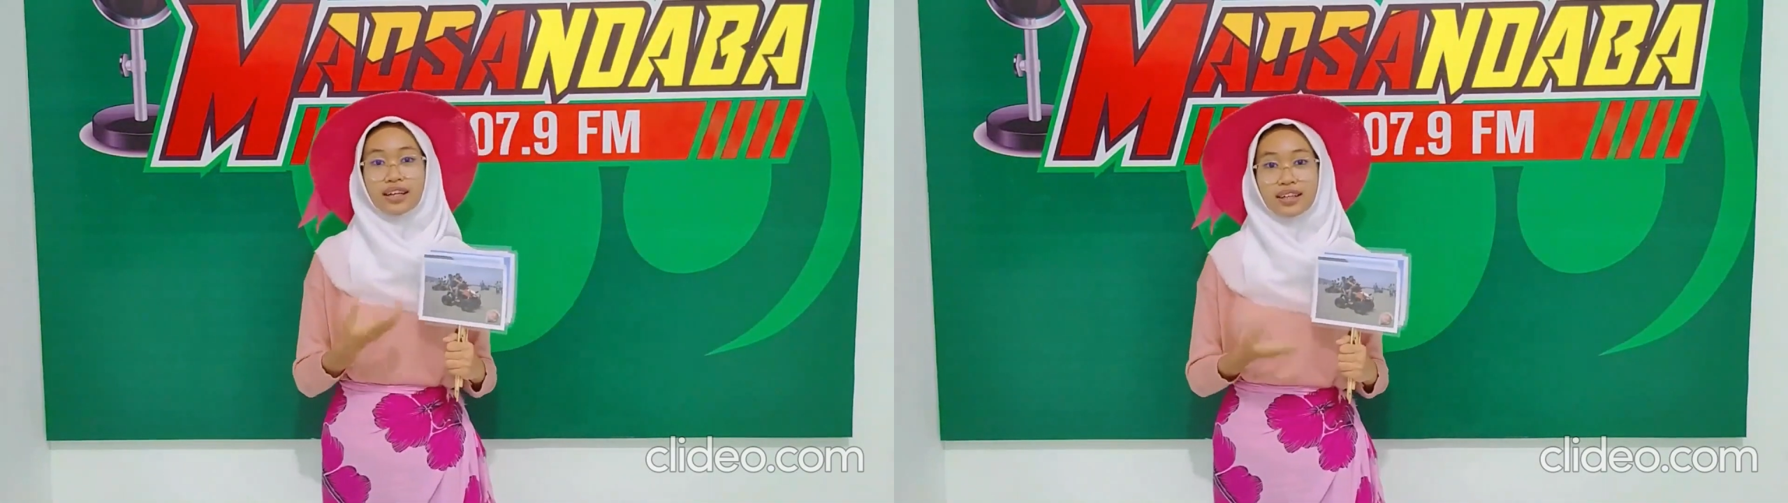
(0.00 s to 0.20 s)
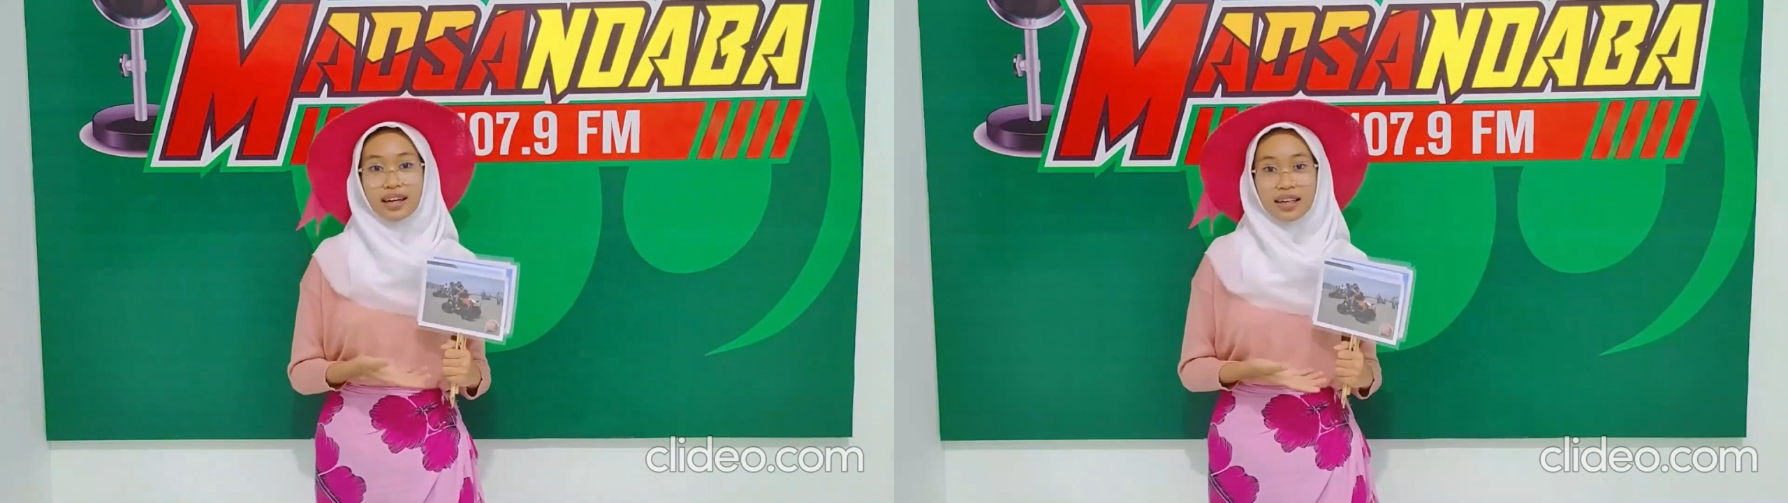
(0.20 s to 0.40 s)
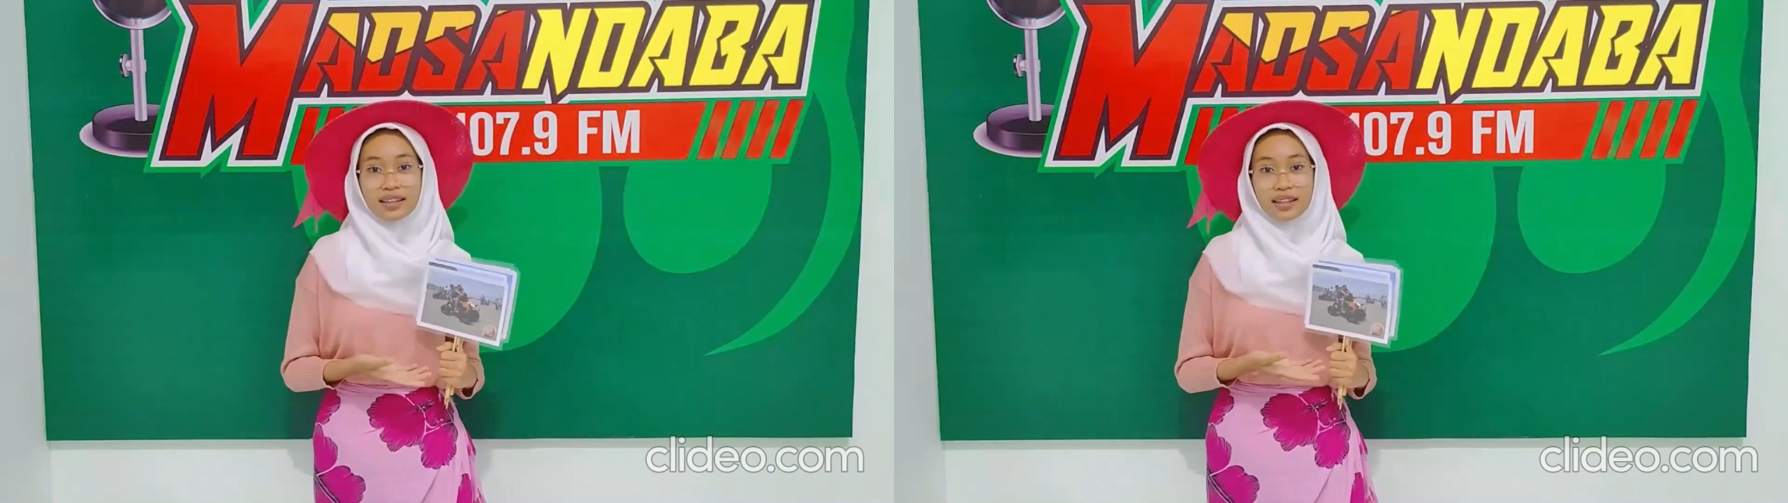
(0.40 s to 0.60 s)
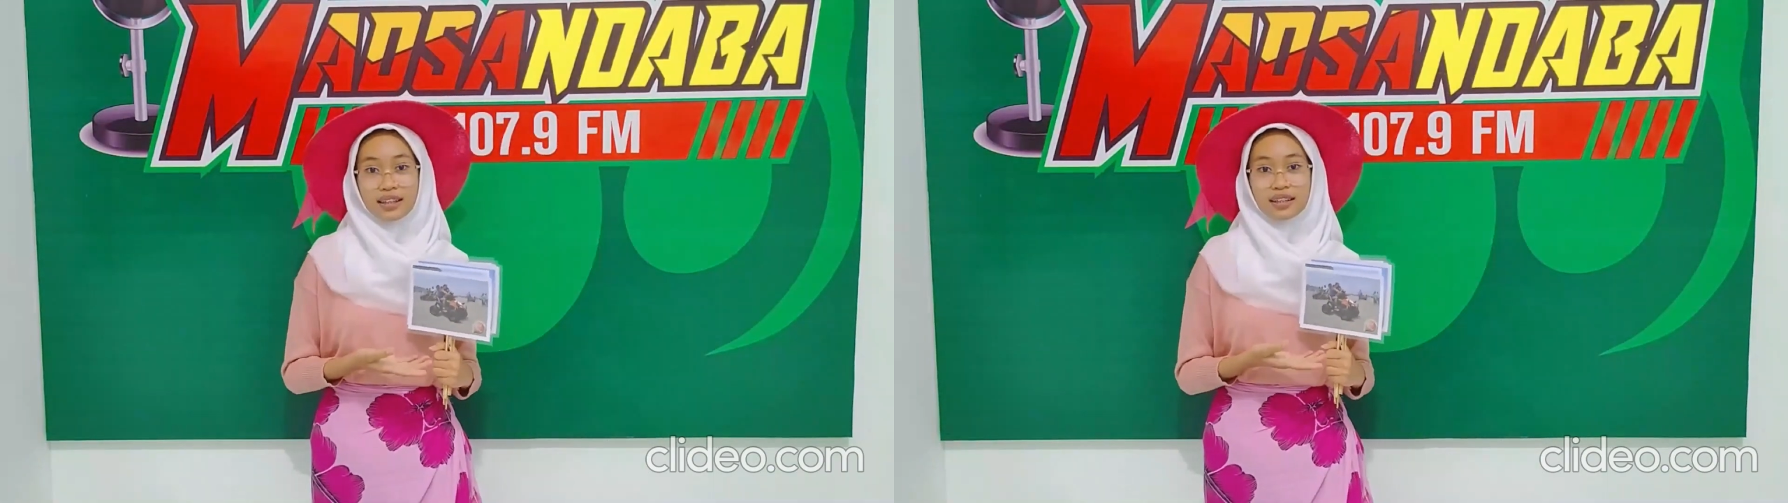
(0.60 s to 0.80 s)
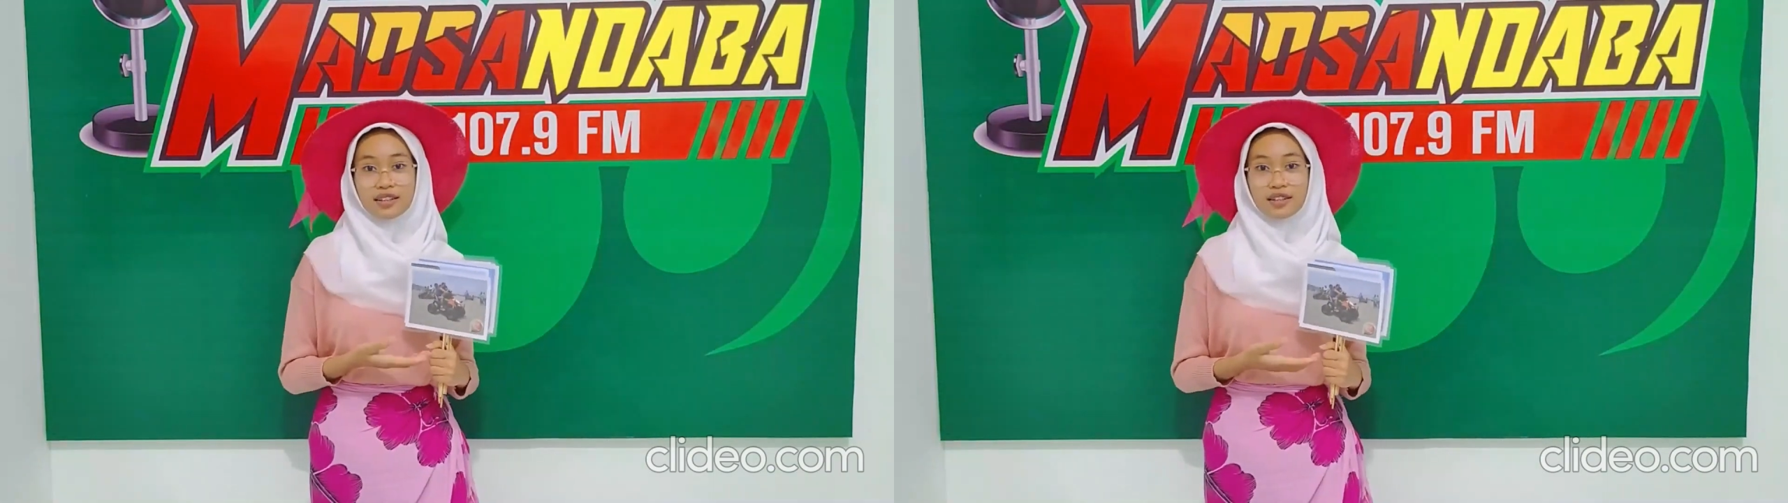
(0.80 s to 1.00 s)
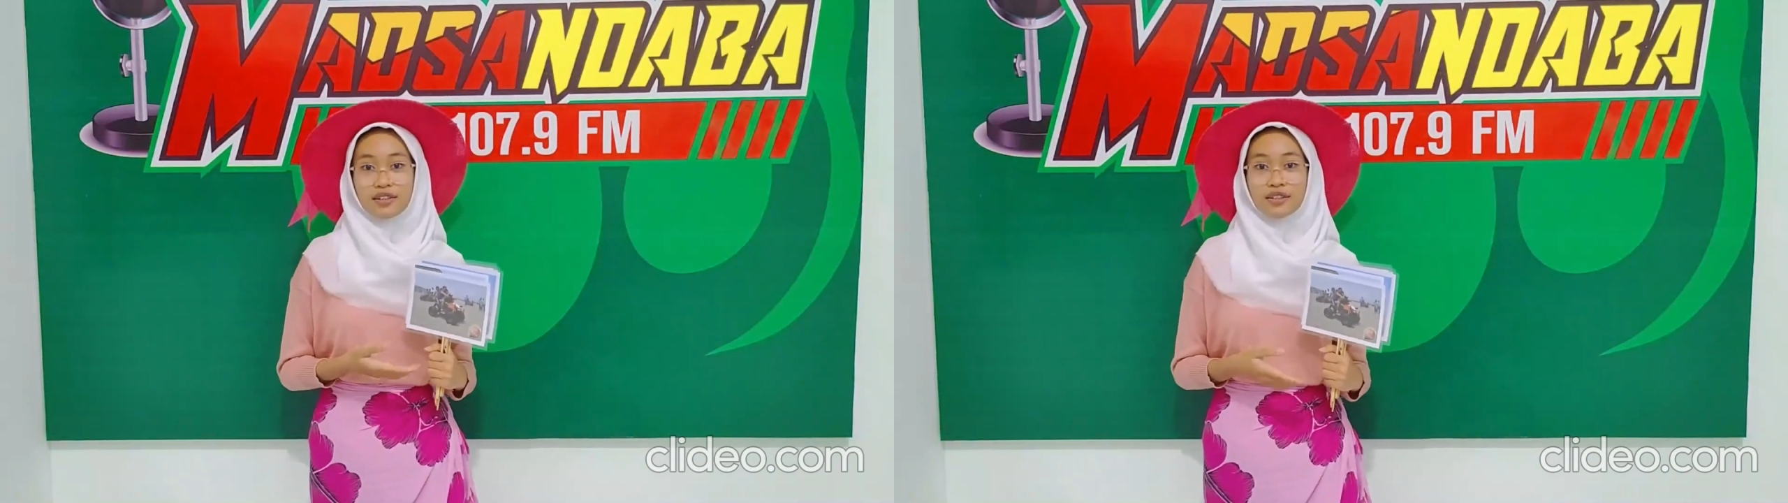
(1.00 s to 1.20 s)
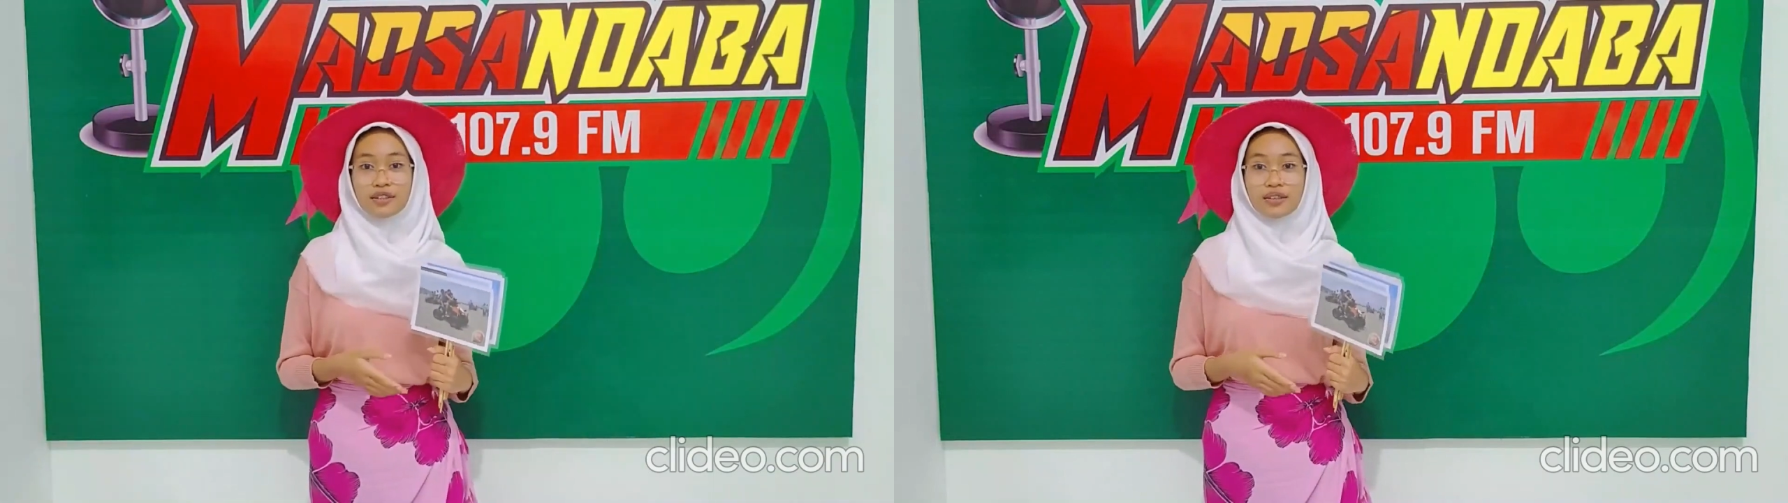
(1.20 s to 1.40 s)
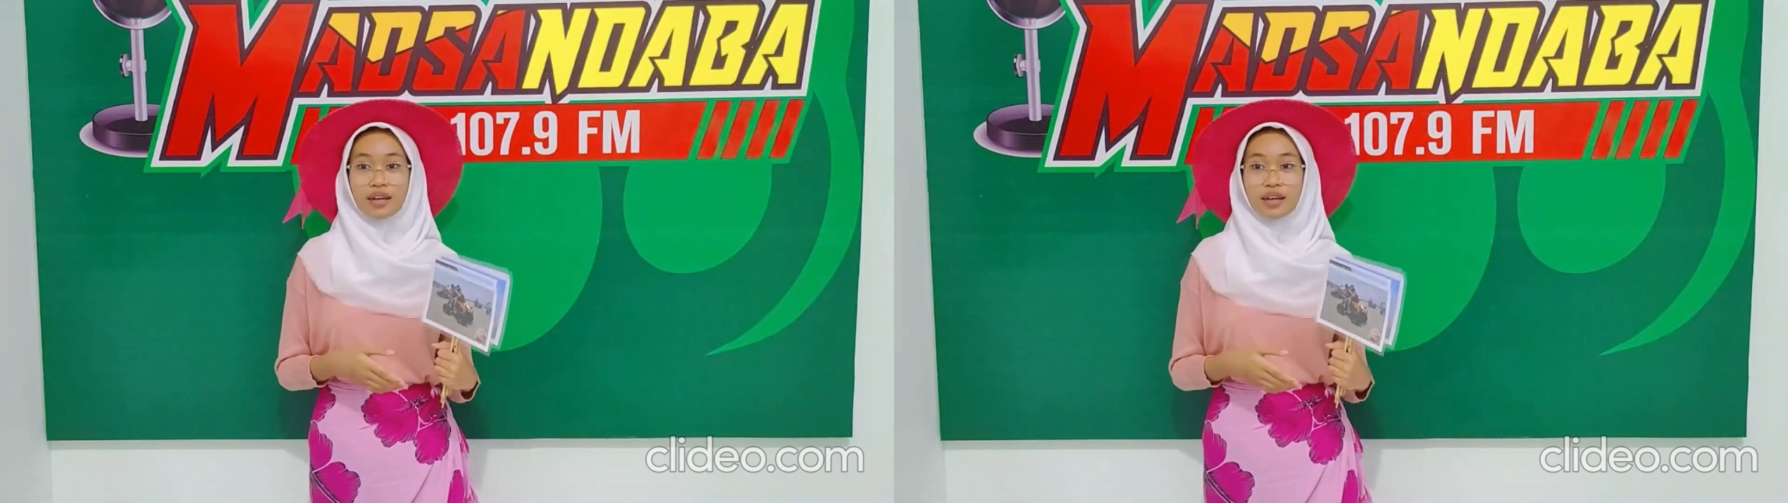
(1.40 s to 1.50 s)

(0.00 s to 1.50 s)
can rent also